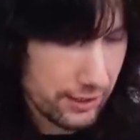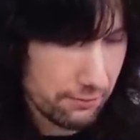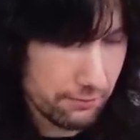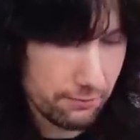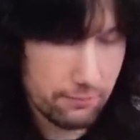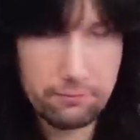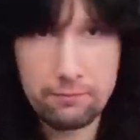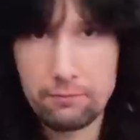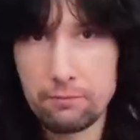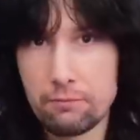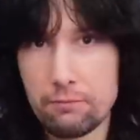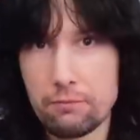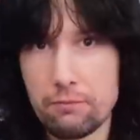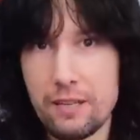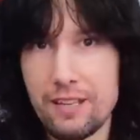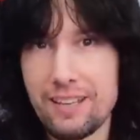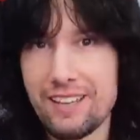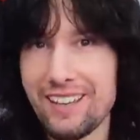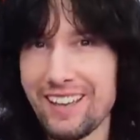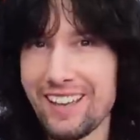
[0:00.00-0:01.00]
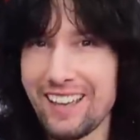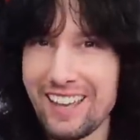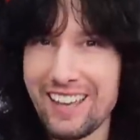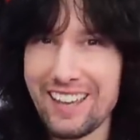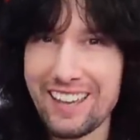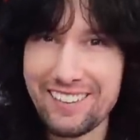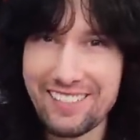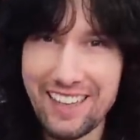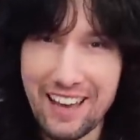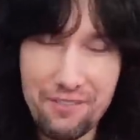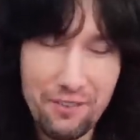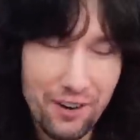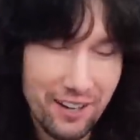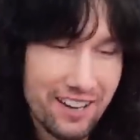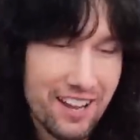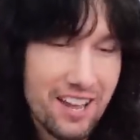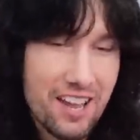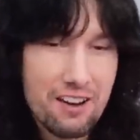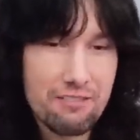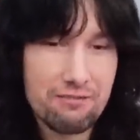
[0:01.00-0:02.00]
hear that one
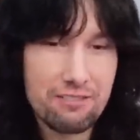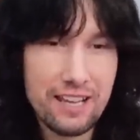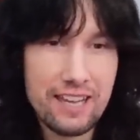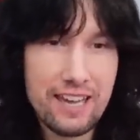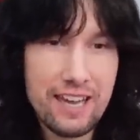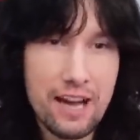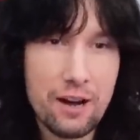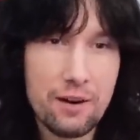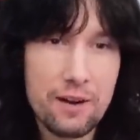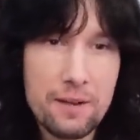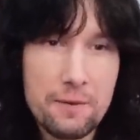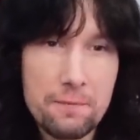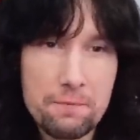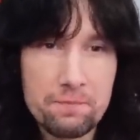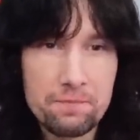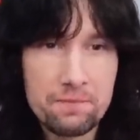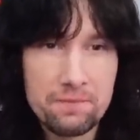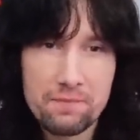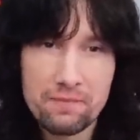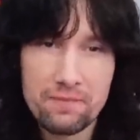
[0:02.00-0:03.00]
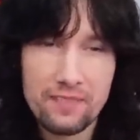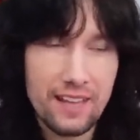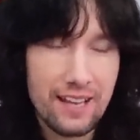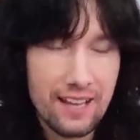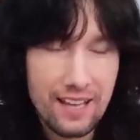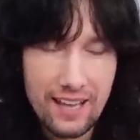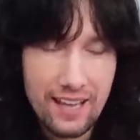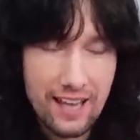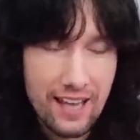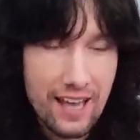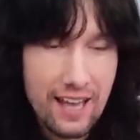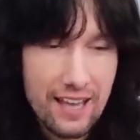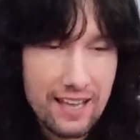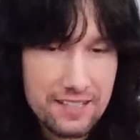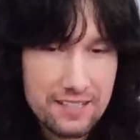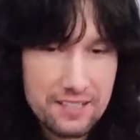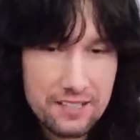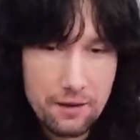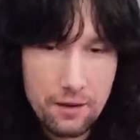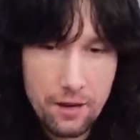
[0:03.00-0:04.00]
ringing out.
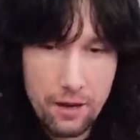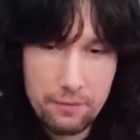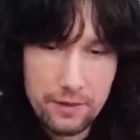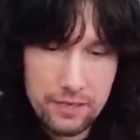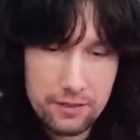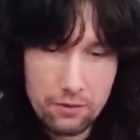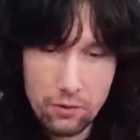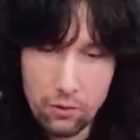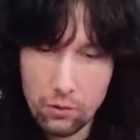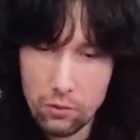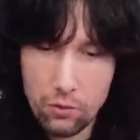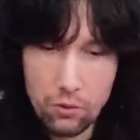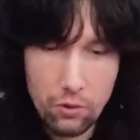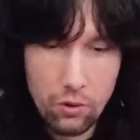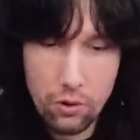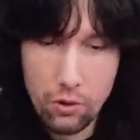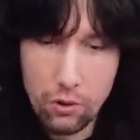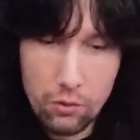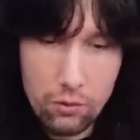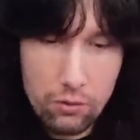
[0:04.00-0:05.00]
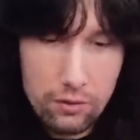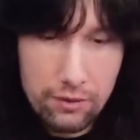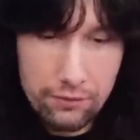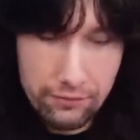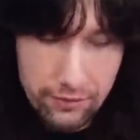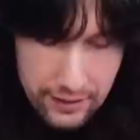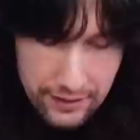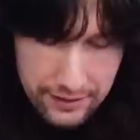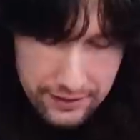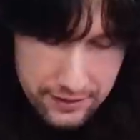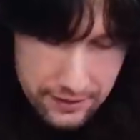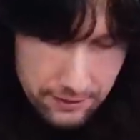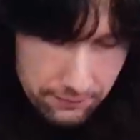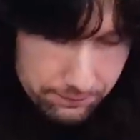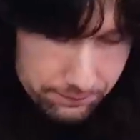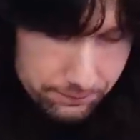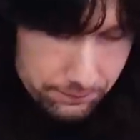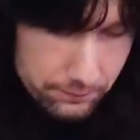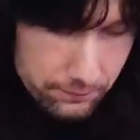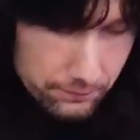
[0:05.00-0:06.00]
And, I mean, all of this,
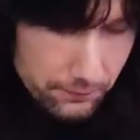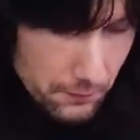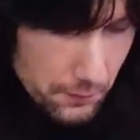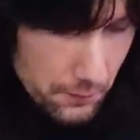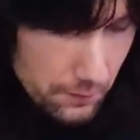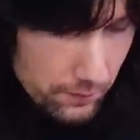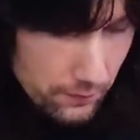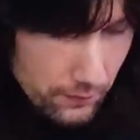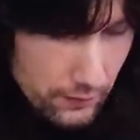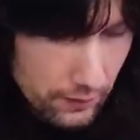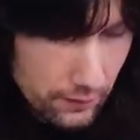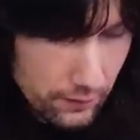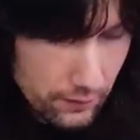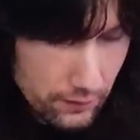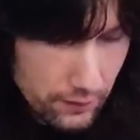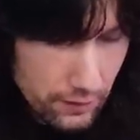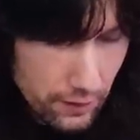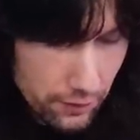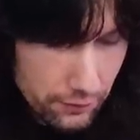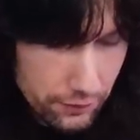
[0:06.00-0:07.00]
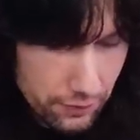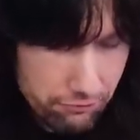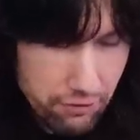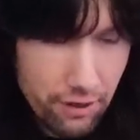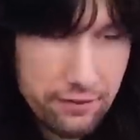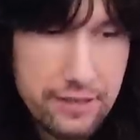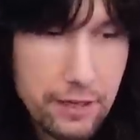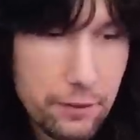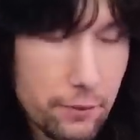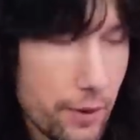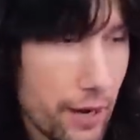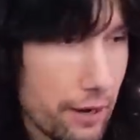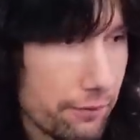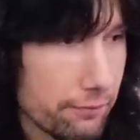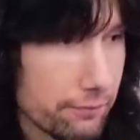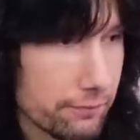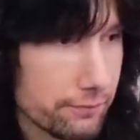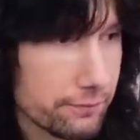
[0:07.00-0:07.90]
you know, the rundown that we have,